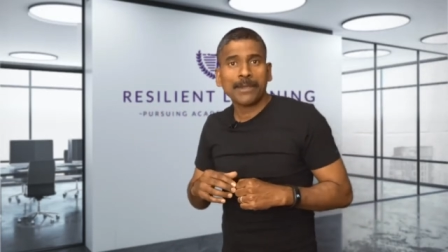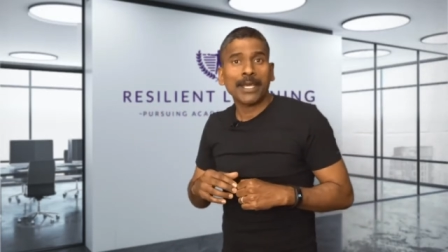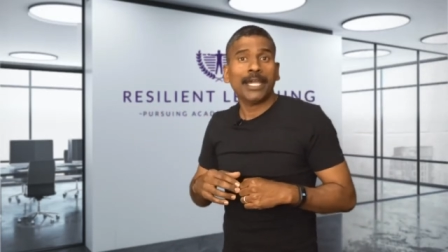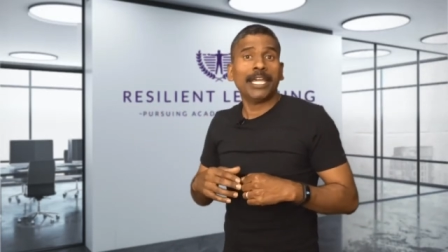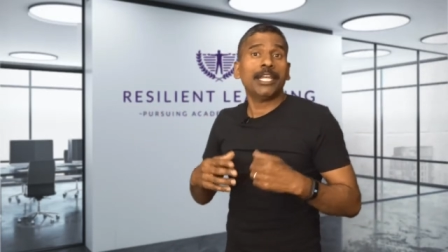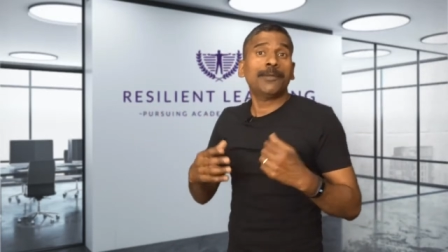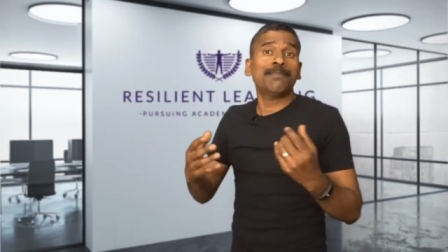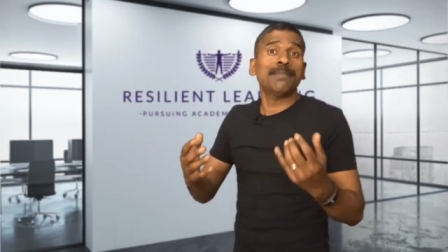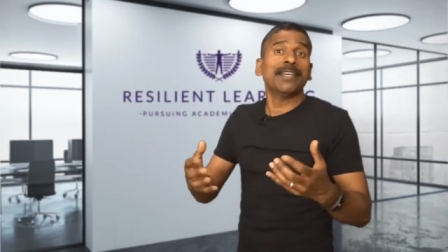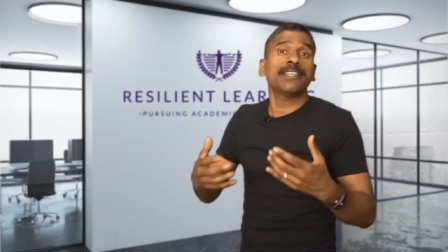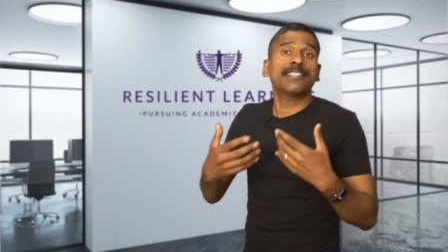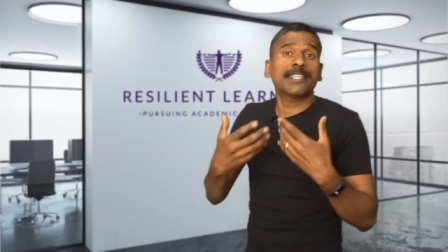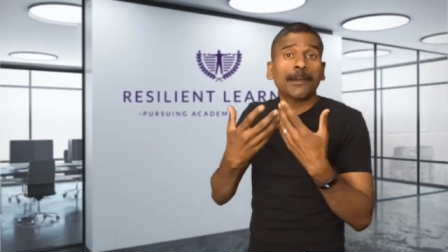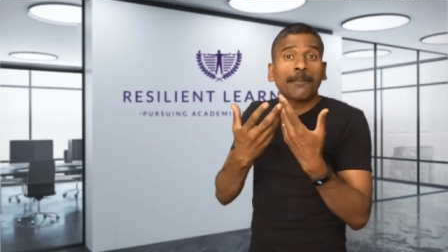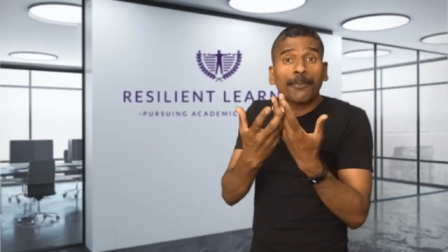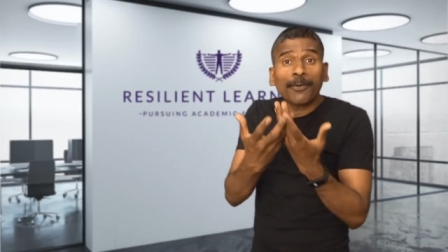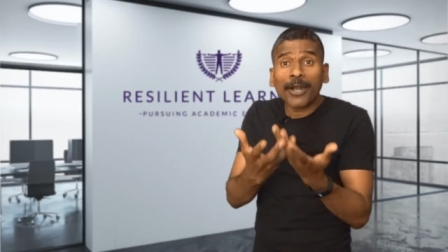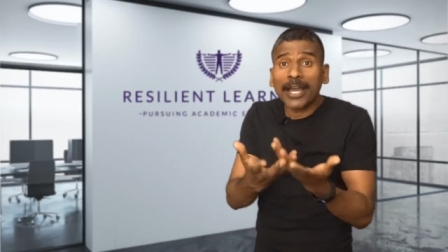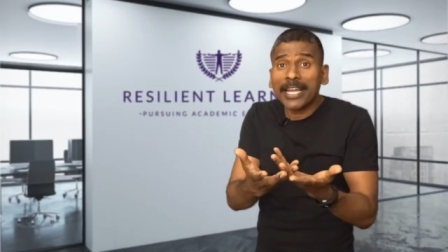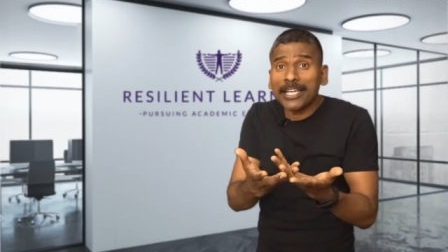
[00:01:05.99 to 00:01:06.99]
It may
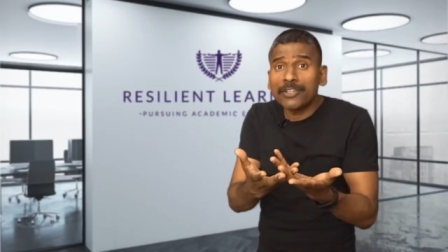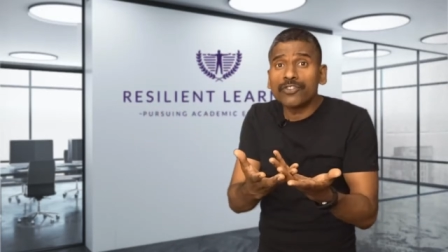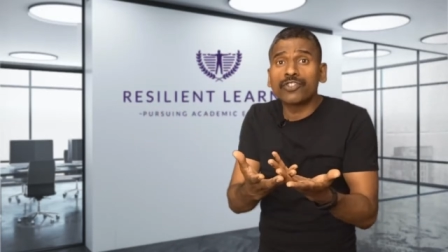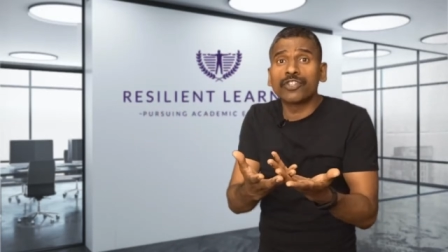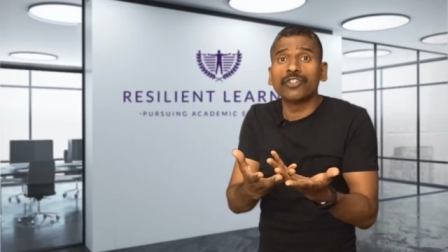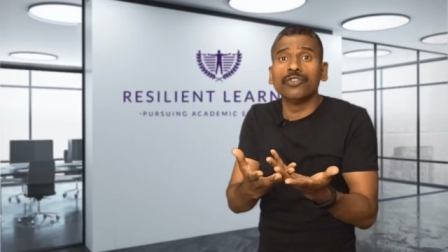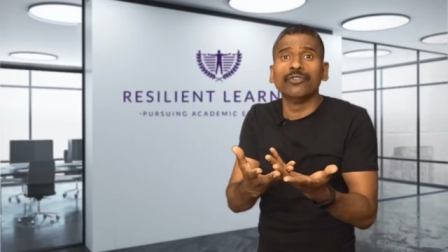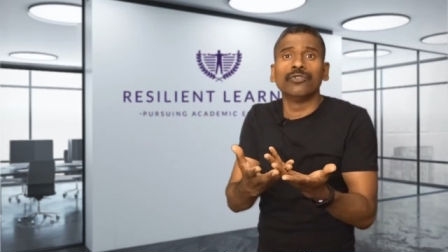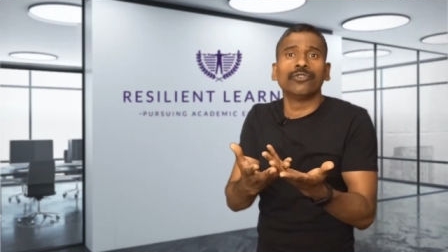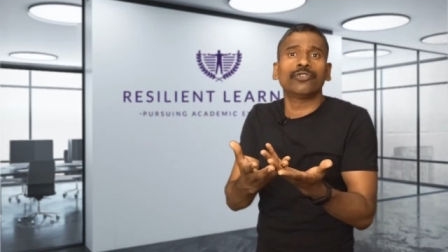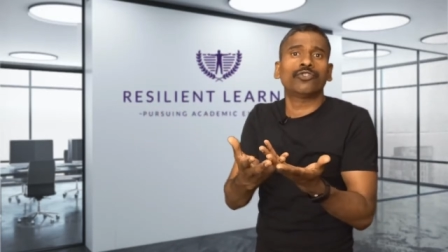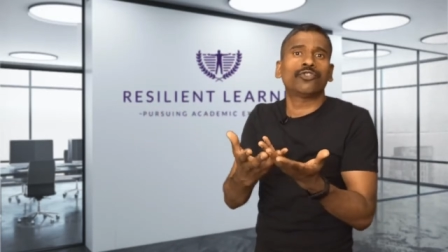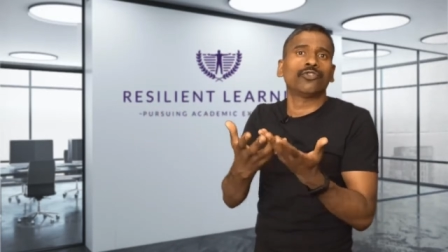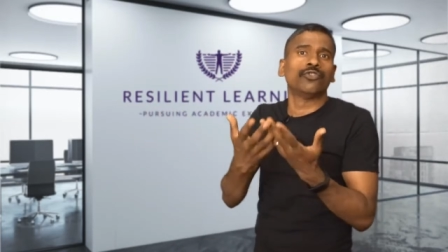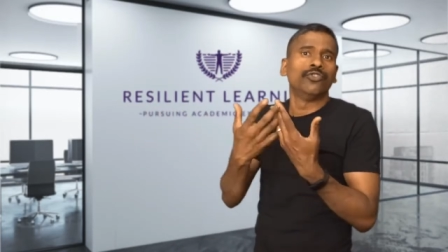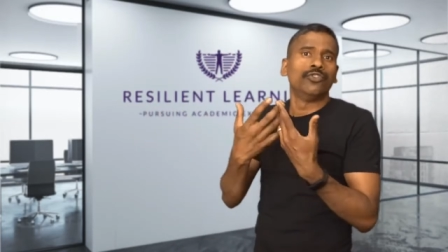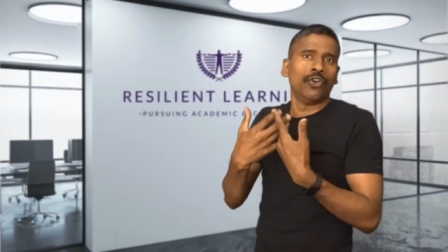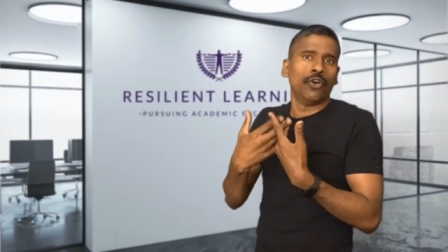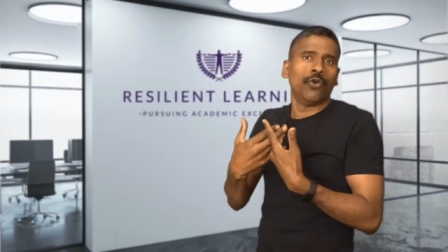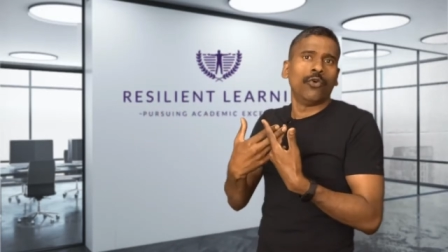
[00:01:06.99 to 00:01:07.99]
surprise you to
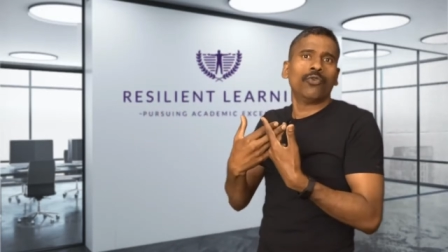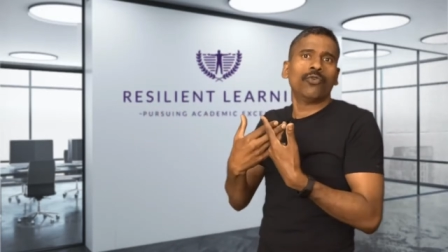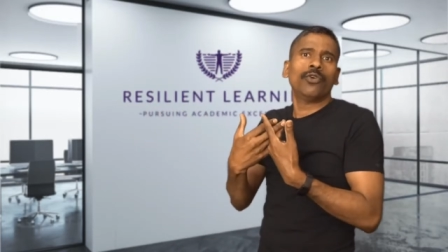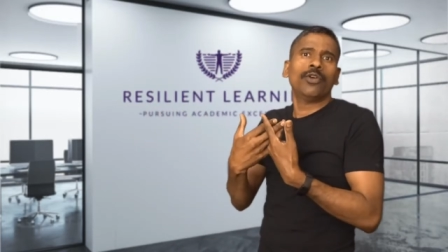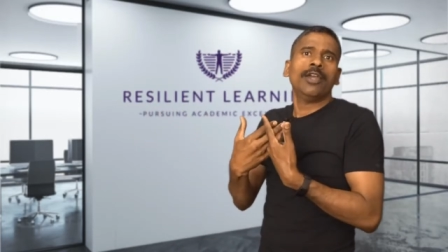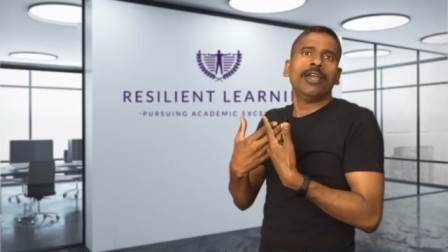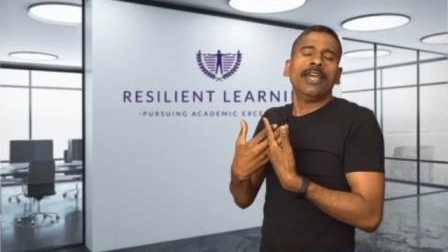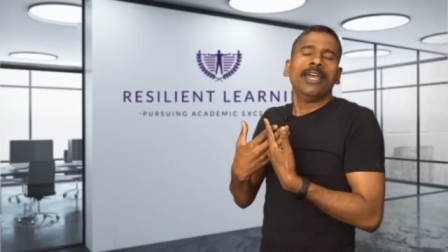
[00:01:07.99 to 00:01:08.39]
know